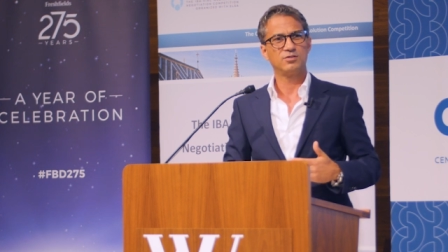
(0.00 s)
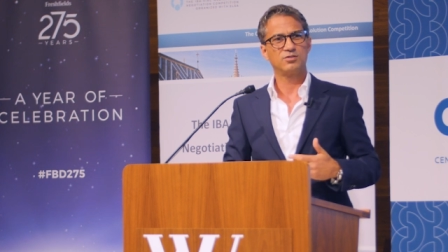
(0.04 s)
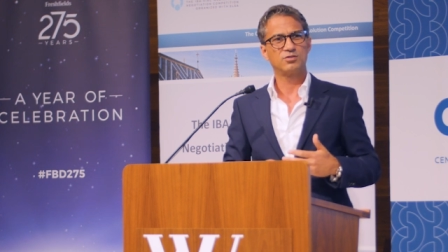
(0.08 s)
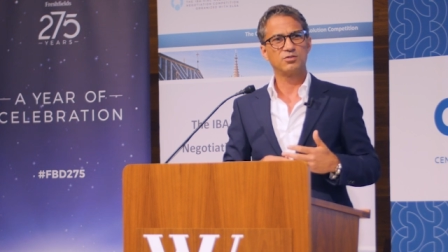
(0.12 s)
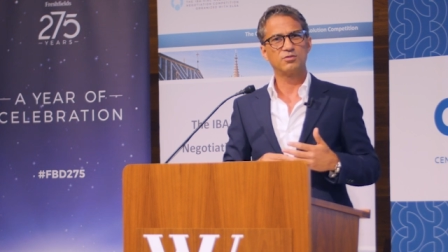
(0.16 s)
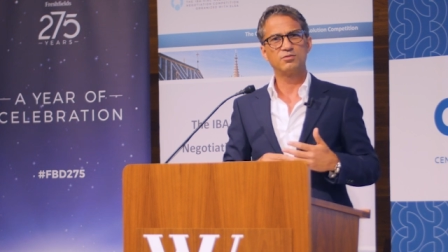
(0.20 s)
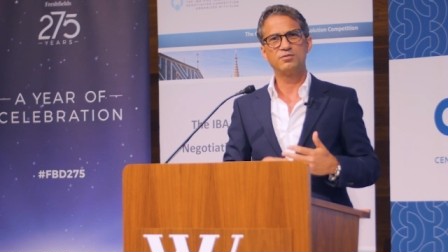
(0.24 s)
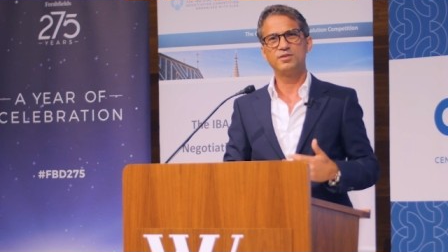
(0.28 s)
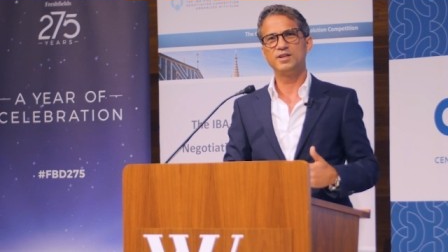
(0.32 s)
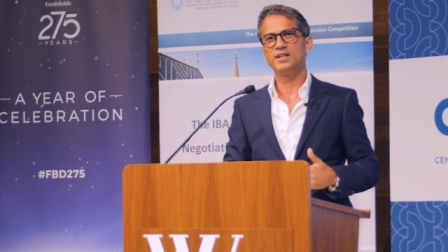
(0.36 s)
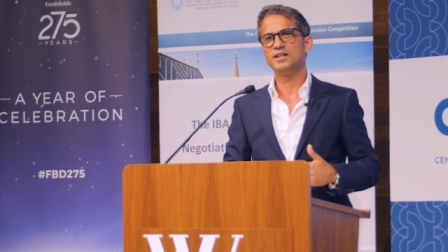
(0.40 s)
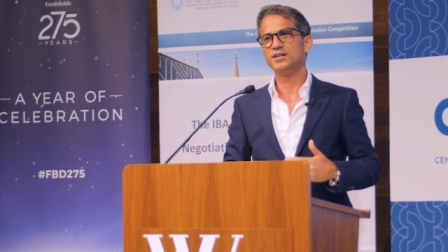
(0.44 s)

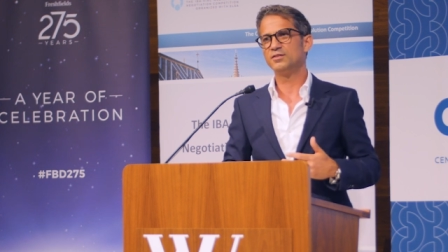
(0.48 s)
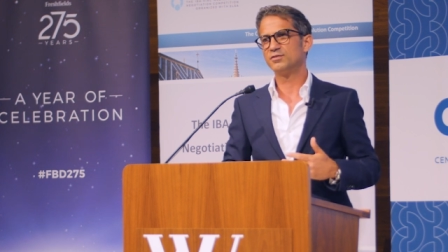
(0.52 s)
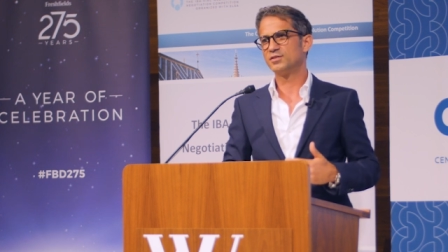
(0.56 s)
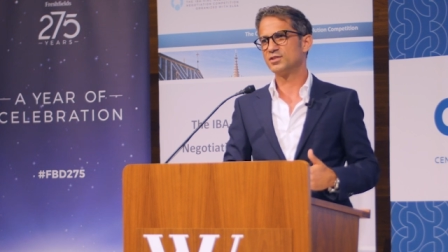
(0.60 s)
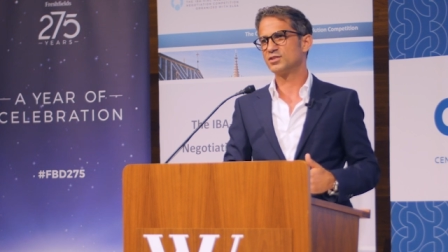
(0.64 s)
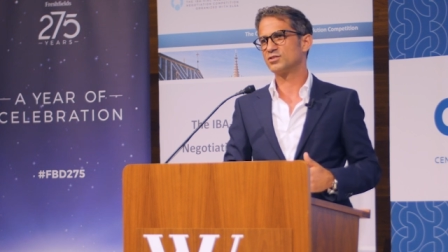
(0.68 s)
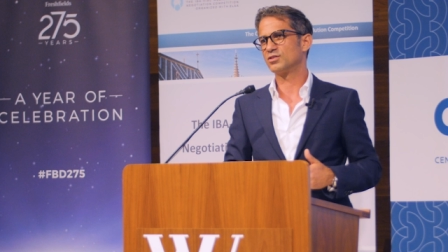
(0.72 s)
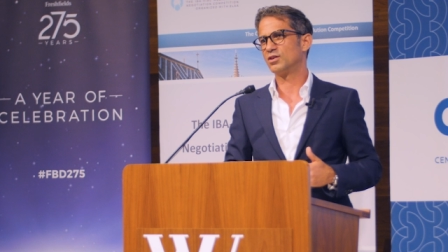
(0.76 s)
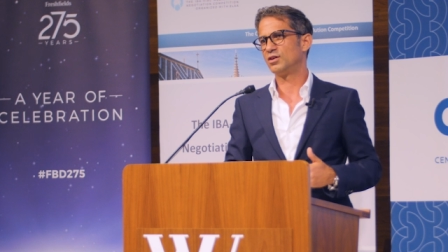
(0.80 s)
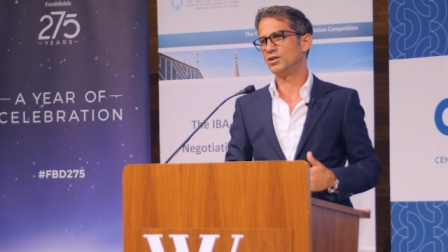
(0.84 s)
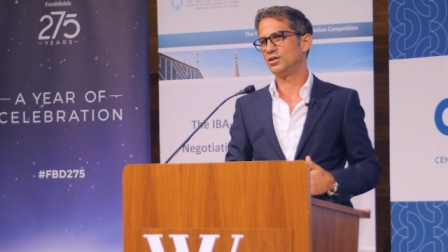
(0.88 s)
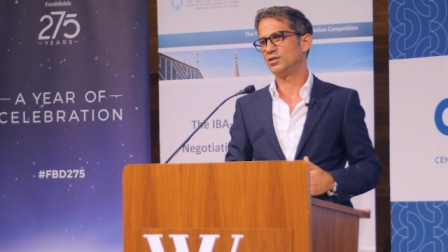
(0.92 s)
to really
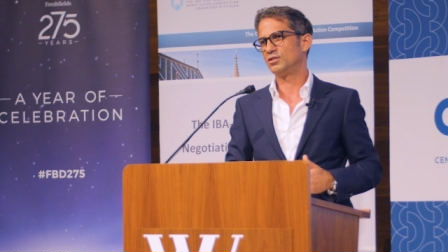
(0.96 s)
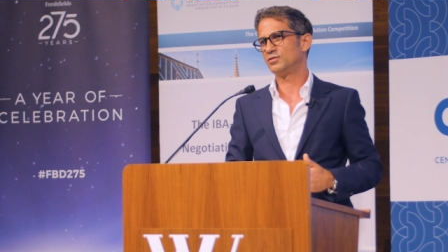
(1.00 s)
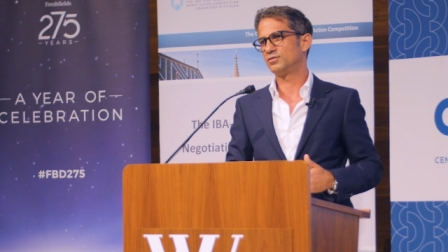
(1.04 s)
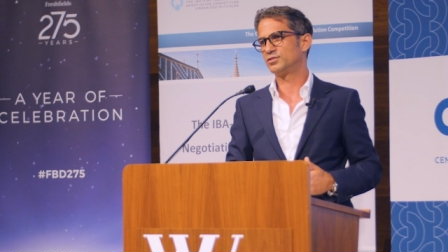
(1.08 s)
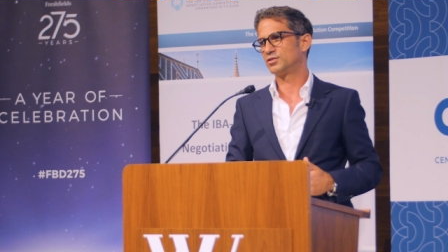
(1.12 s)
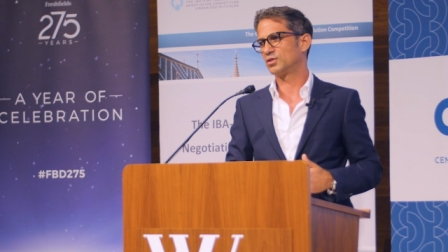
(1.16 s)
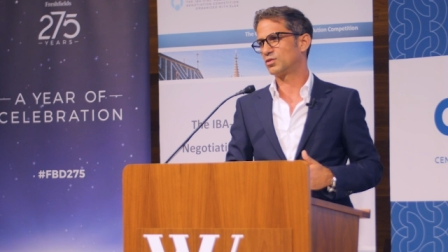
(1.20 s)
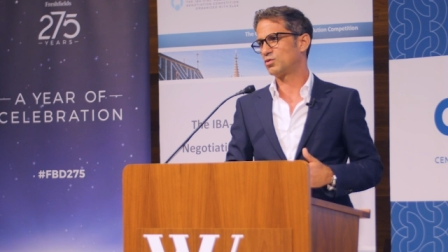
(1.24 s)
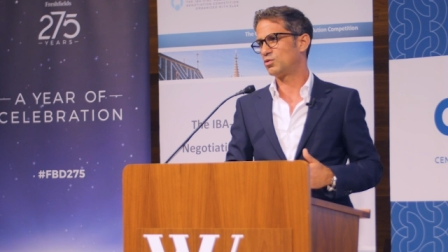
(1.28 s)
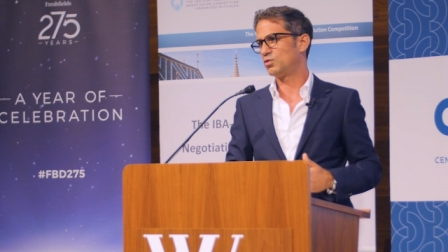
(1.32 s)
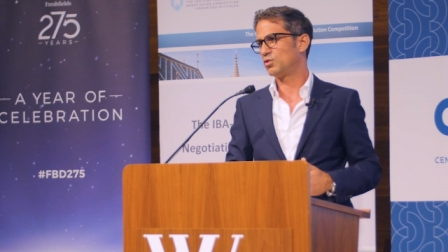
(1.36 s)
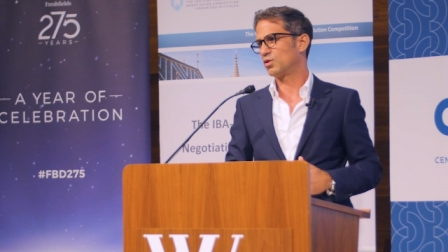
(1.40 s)

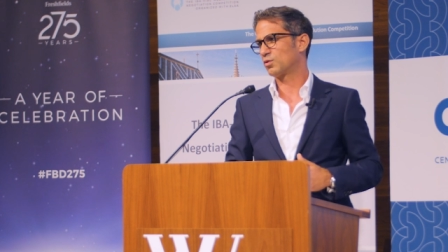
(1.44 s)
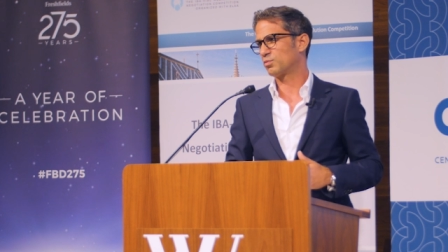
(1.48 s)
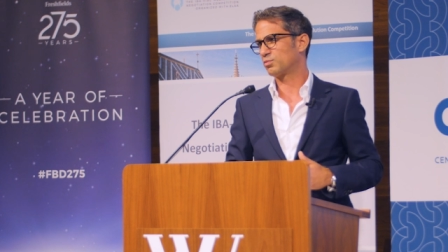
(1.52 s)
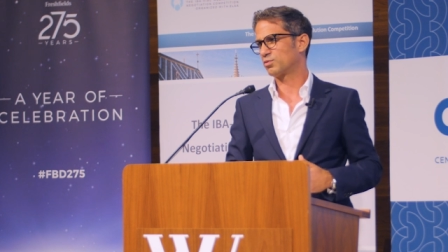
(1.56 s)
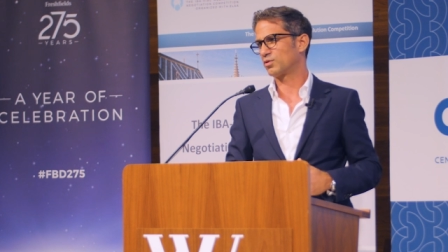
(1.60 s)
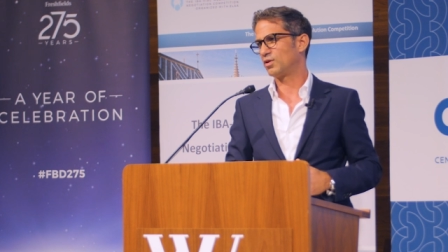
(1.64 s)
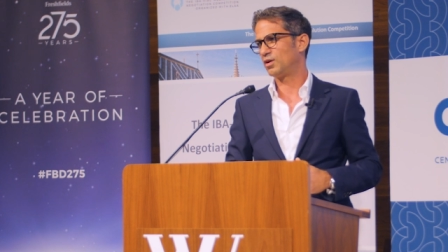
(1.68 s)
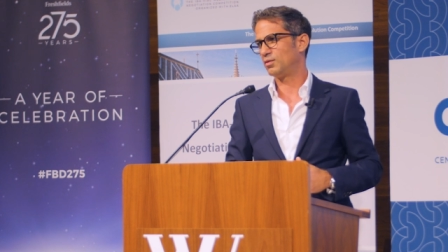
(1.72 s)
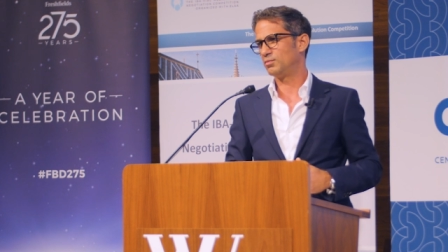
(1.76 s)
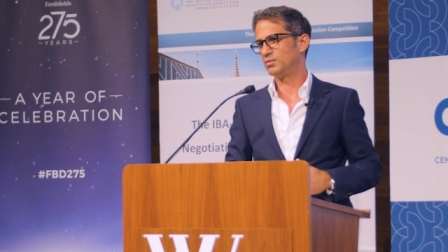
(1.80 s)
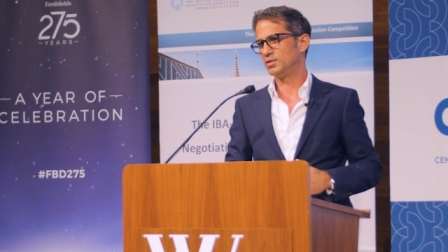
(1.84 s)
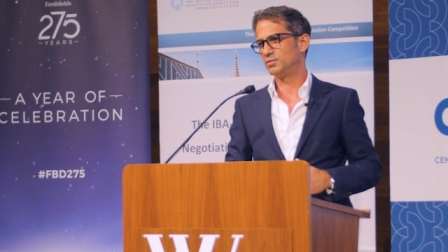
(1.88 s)
resolve the core
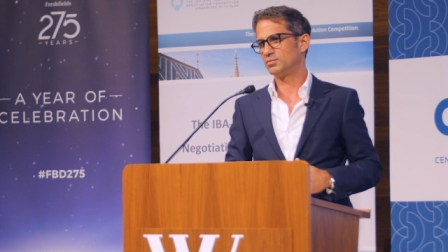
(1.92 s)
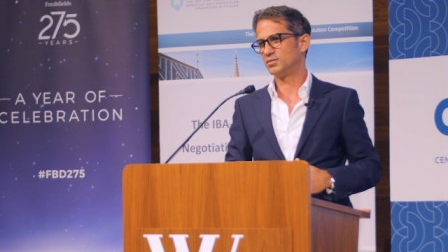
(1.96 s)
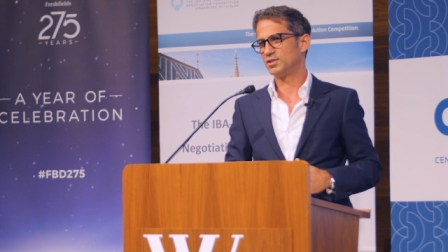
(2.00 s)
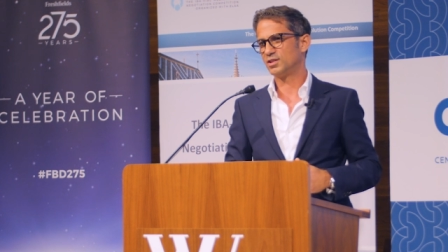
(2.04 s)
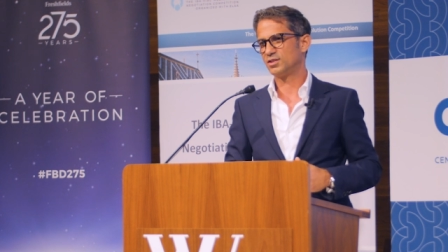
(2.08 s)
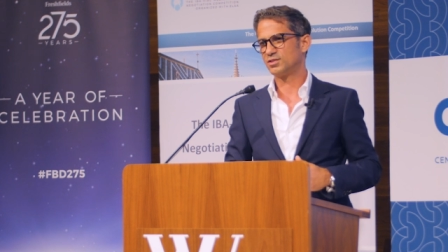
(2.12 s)
problem.